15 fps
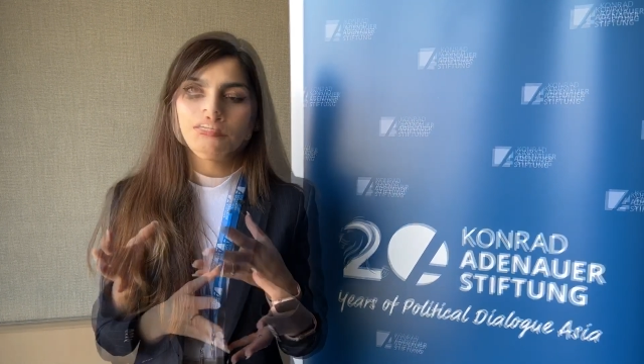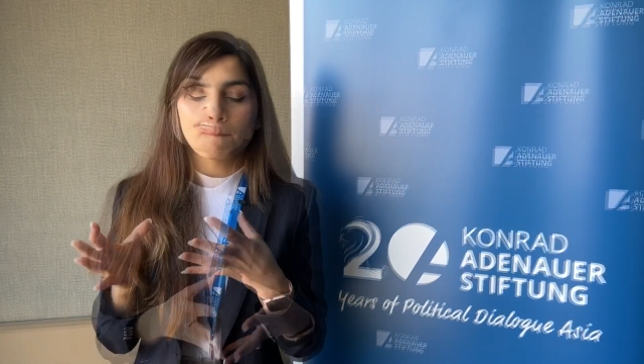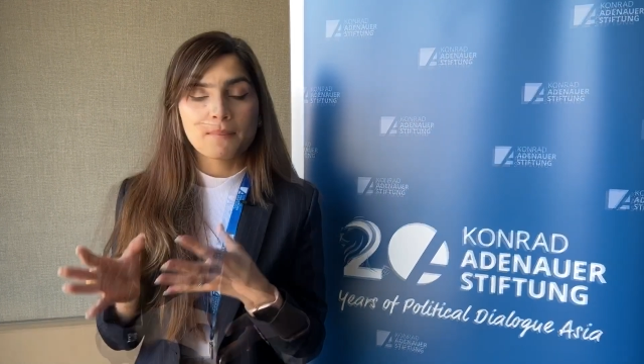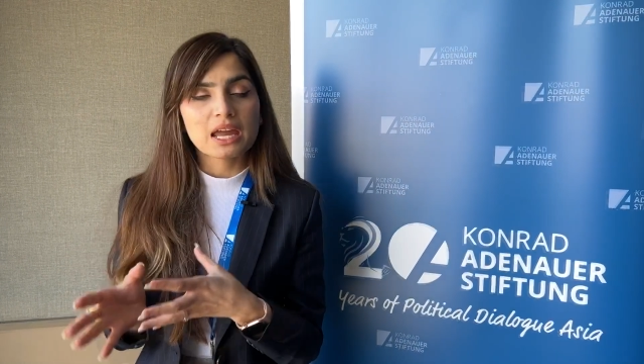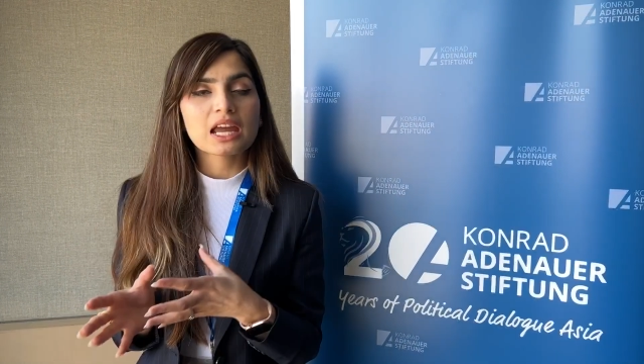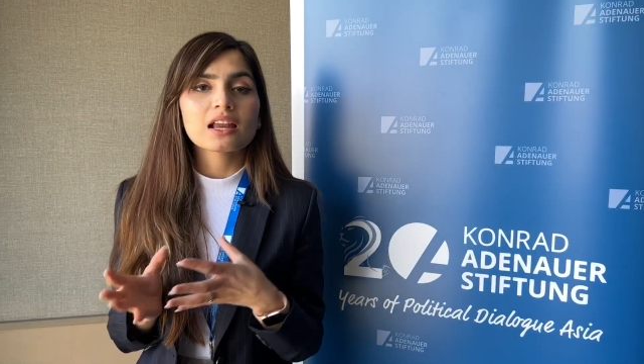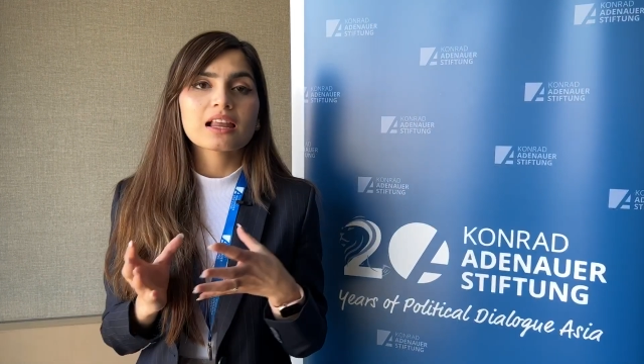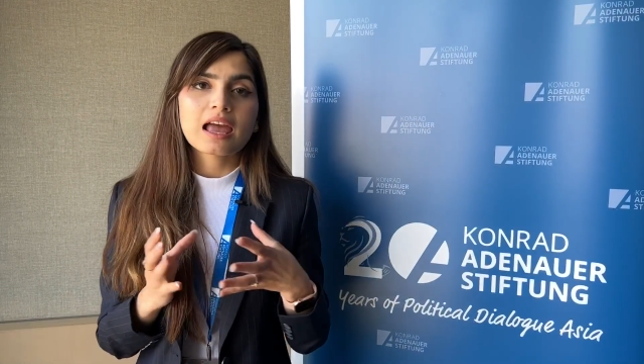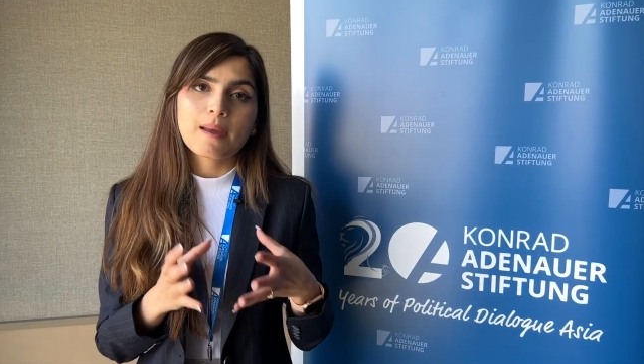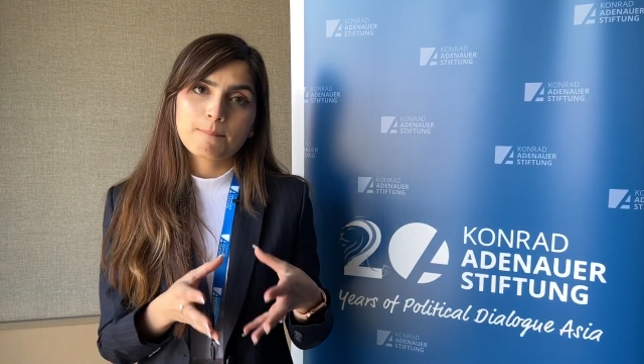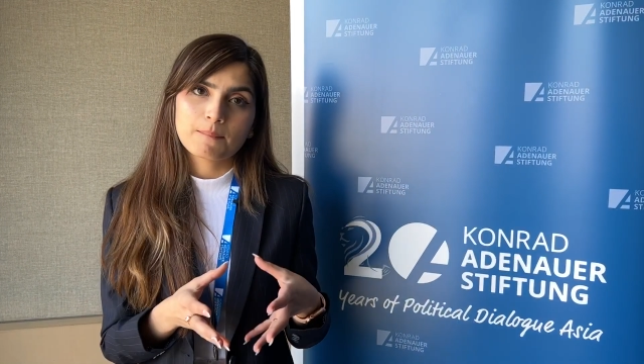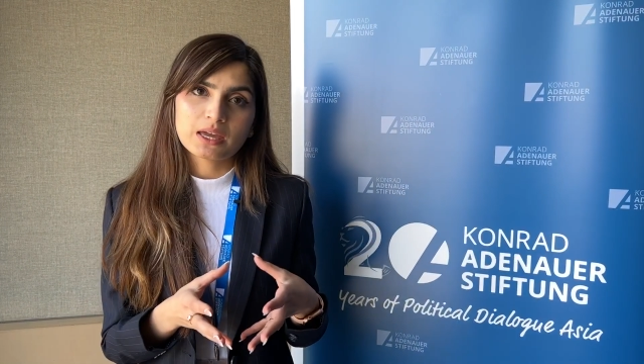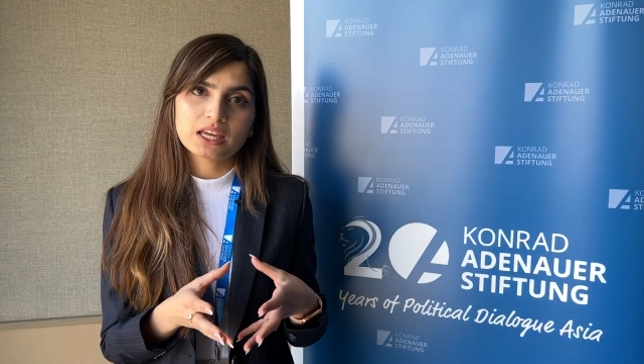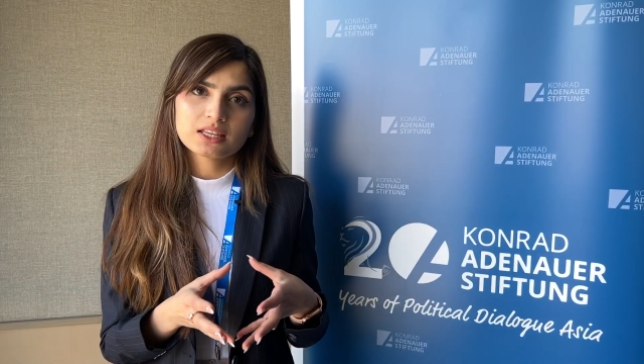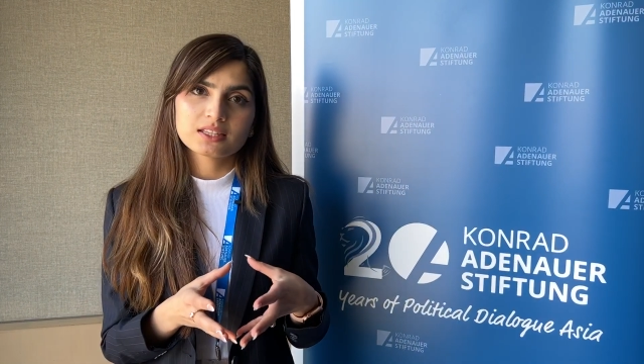Male
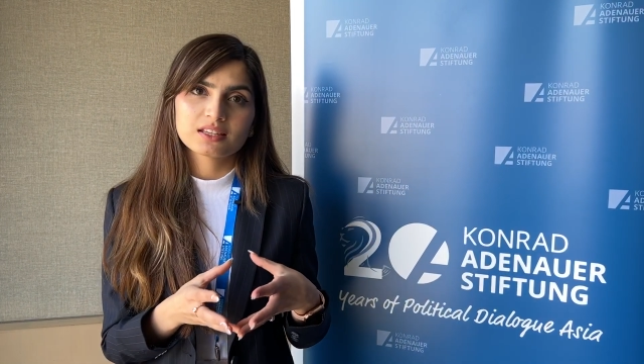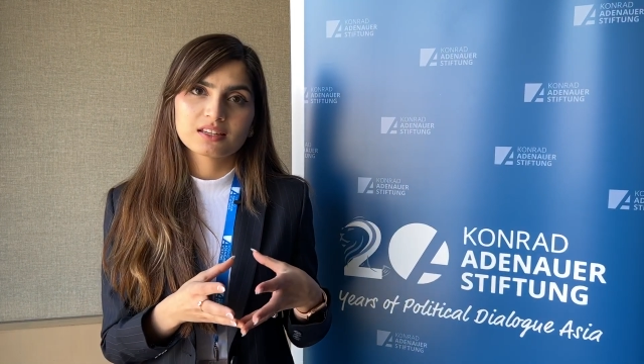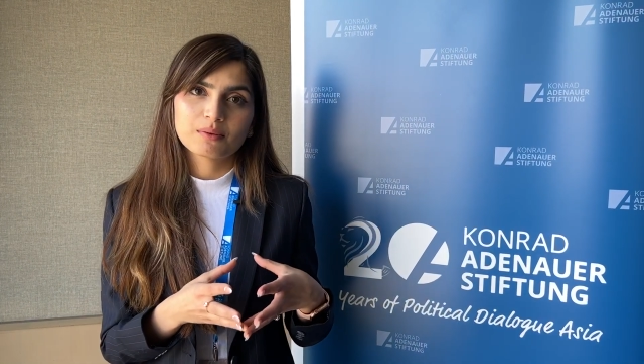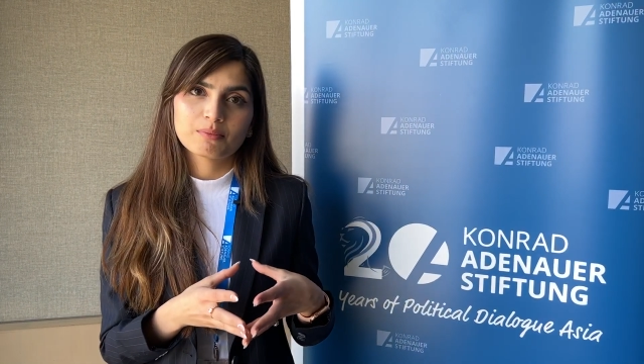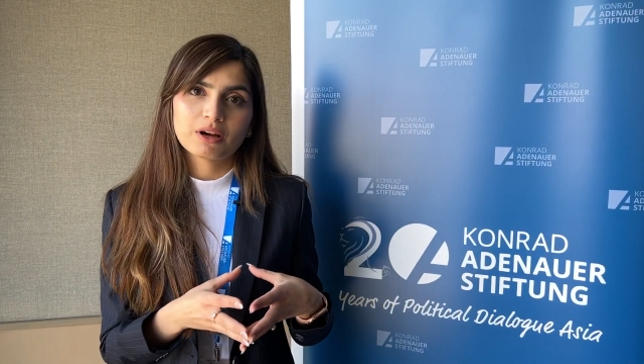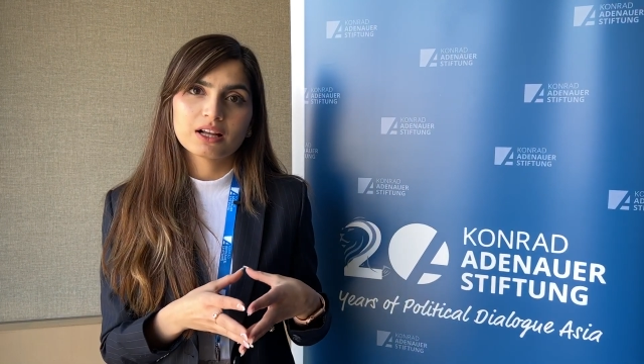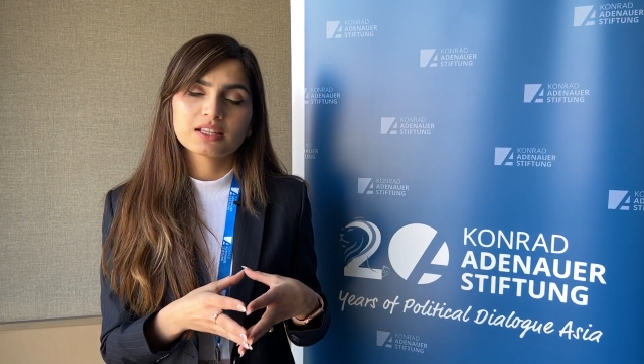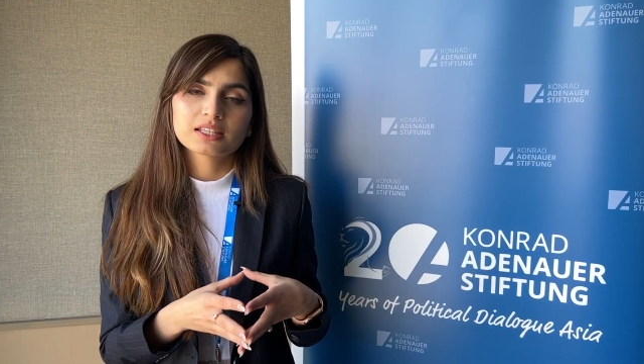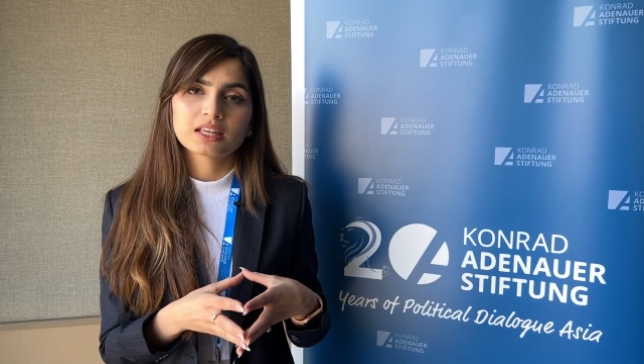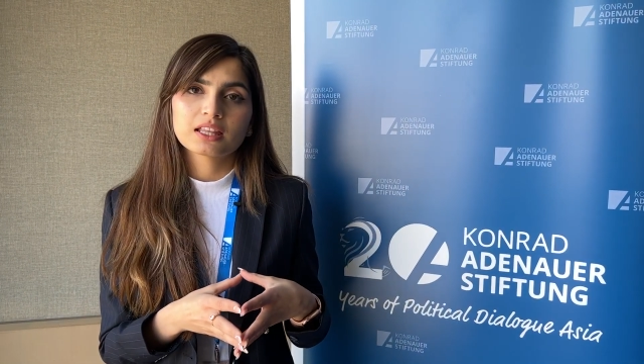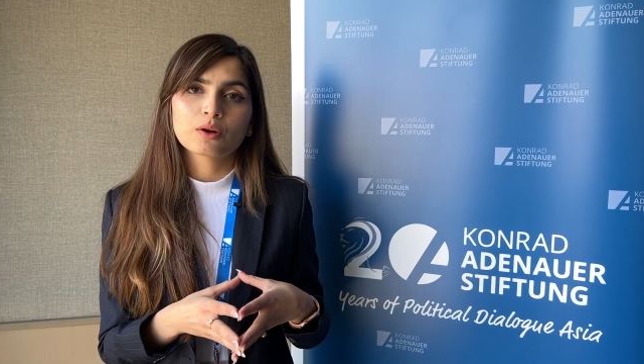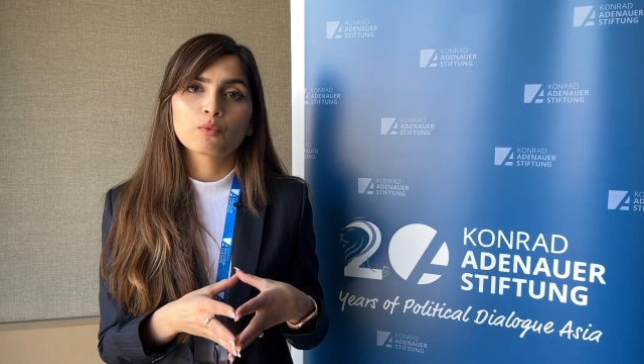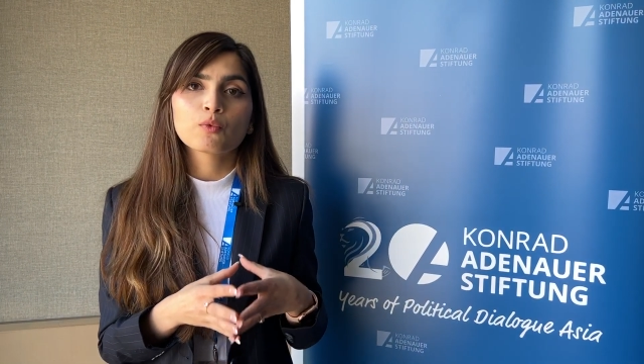MPs in Nepal say that